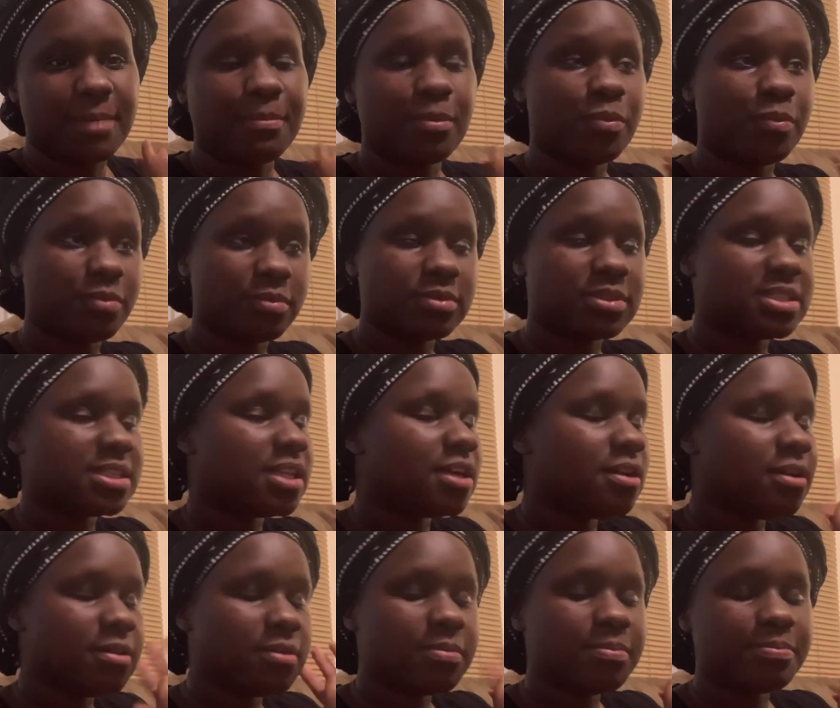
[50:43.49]
But
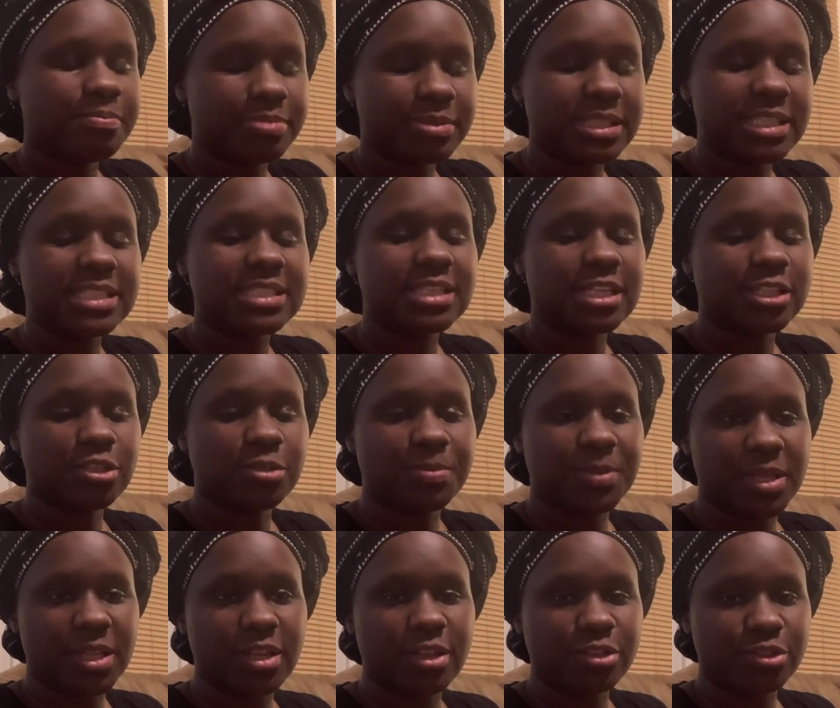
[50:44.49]
still, please let your
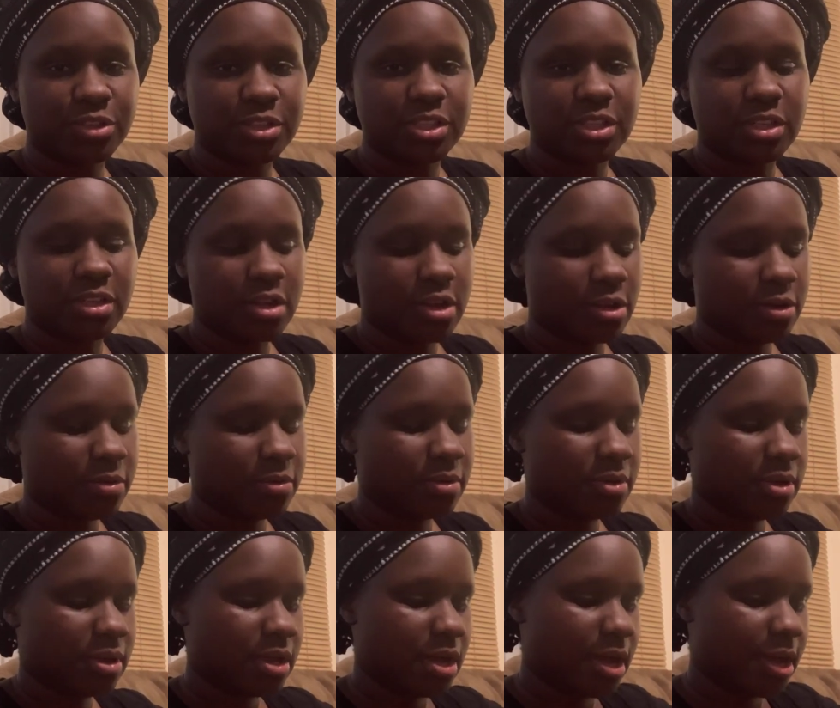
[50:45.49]
pediatrician know
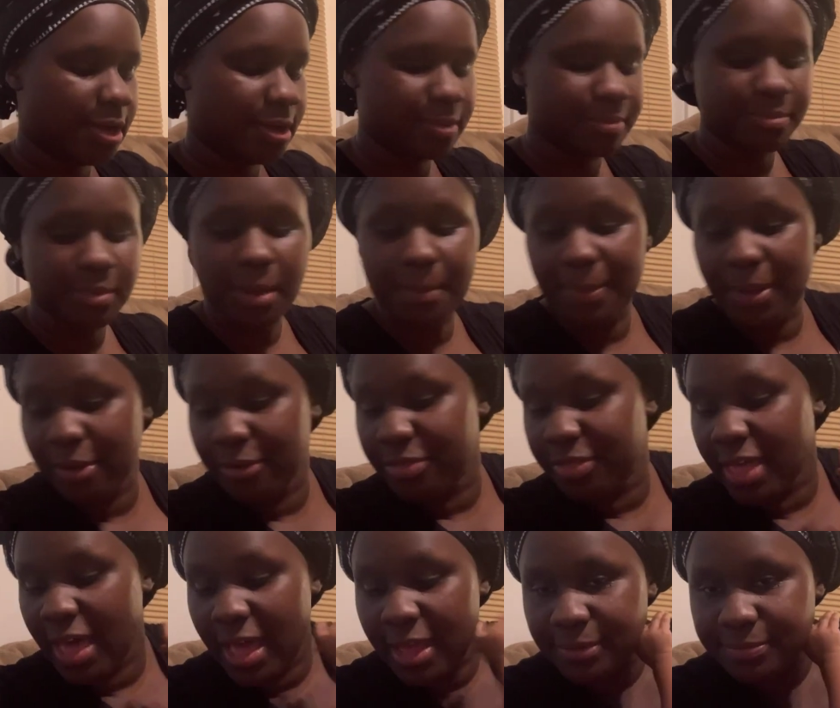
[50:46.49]
about
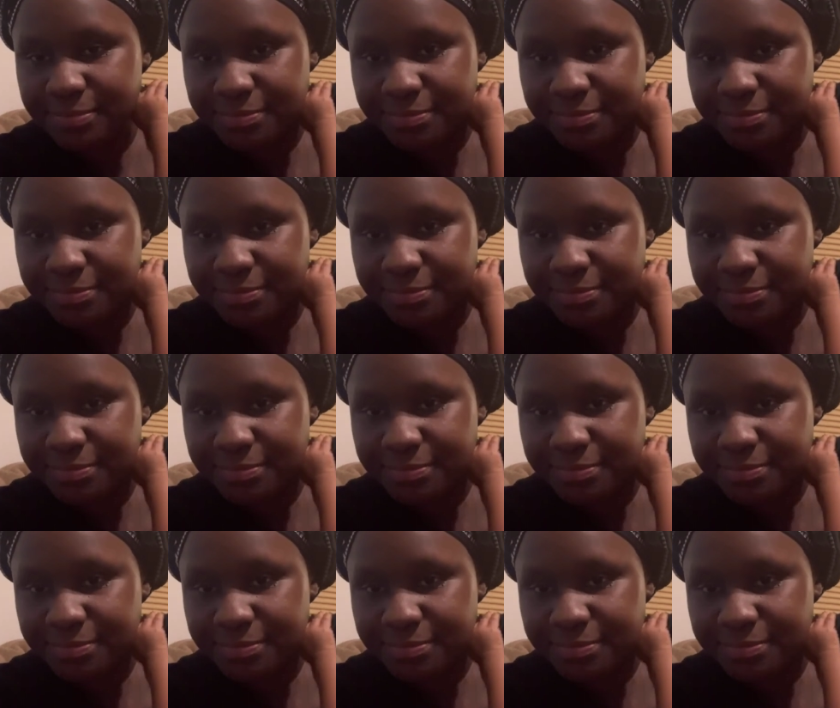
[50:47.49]
that.